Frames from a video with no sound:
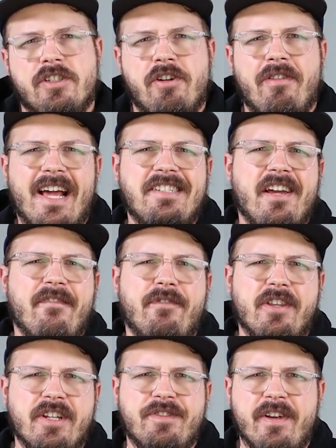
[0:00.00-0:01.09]
So that's it for
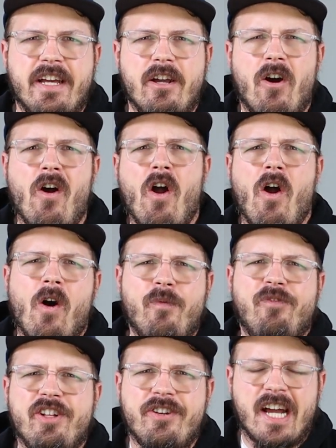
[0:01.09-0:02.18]
this video.
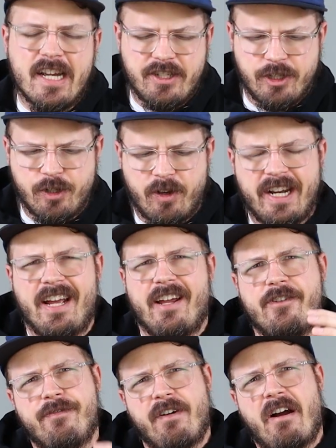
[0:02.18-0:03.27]
Hopefully you guys enjoyed it and
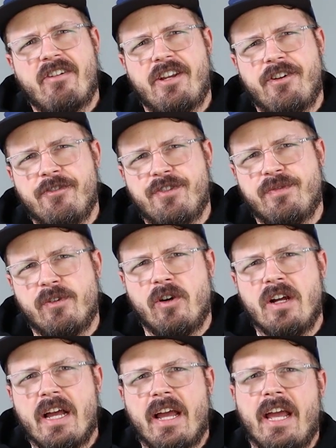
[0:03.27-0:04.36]
you found it
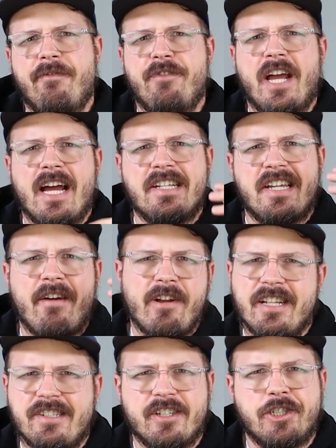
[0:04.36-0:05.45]
useful. If you guys have
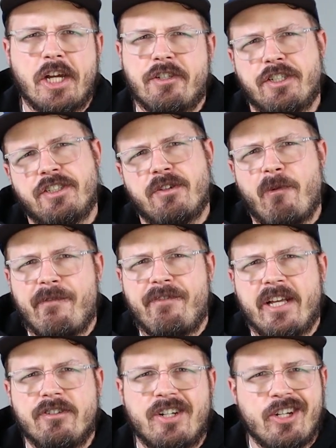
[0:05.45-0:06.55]
any suggestions of what
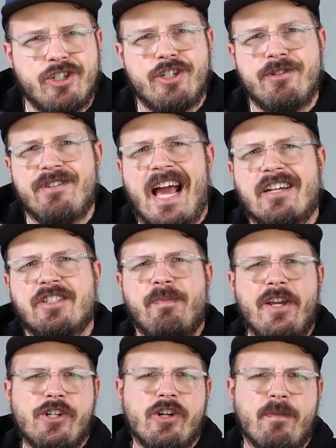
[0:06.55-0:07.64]
videos I should do next,
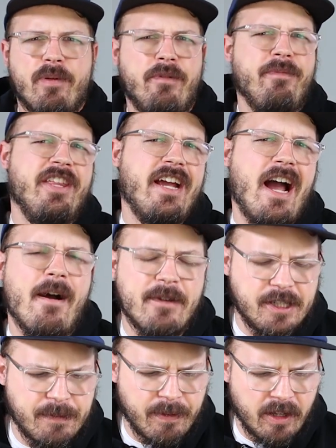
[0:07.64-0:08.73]
make sure to put them in the
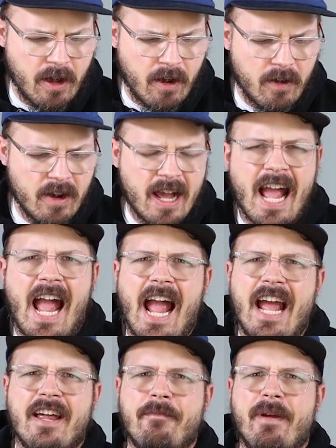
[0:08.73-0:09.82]
comments below,
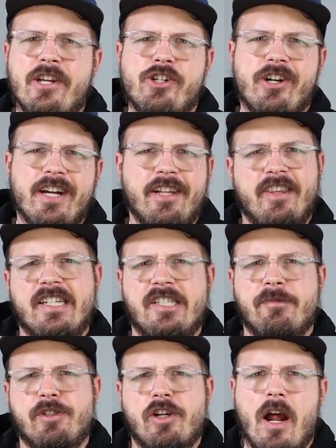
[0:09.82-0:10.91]
and make sure to hit that
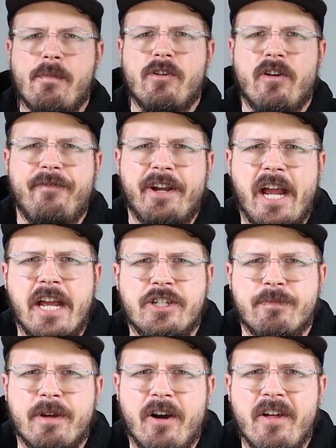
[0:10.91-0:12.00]
subscribe
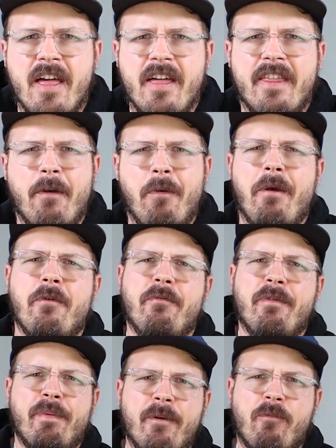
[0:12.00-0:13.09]
notification bell. That way when
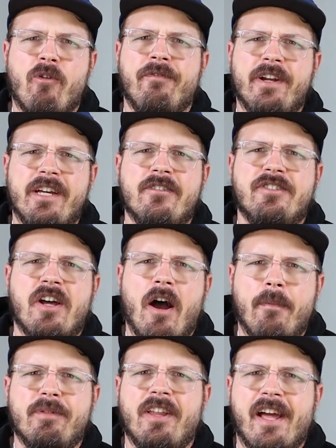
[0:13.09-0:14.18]
we put more videos
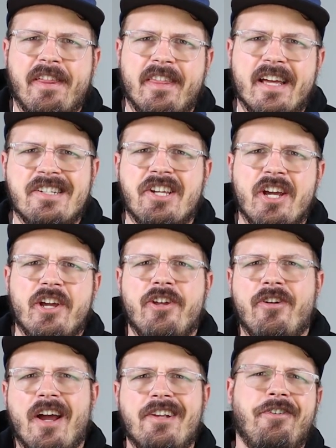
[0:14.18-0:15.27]
up like this,
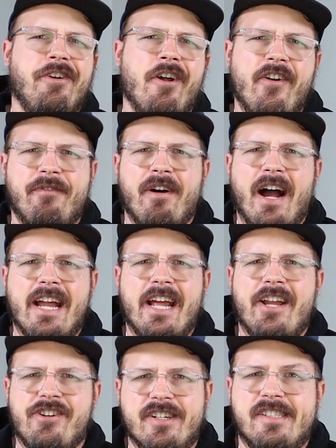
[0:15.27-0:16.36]
you guys are notified
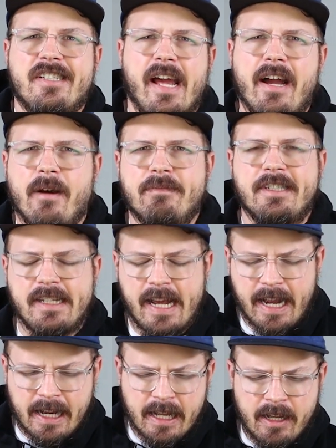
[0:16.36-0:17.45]
and you can stay up to
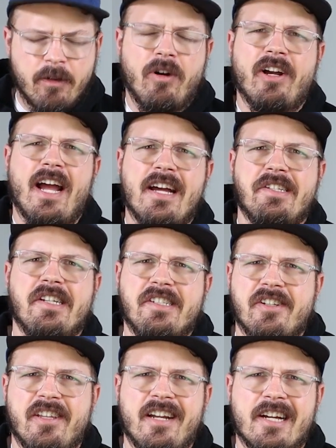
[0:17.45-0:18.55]
date. Well guys,
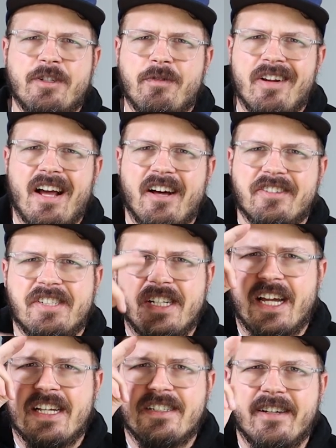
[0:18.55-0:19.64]
until the next one, I'll see you
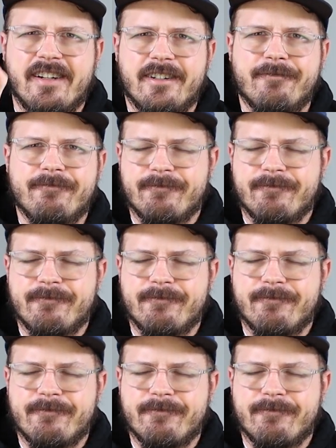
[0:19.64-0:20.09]
guys later.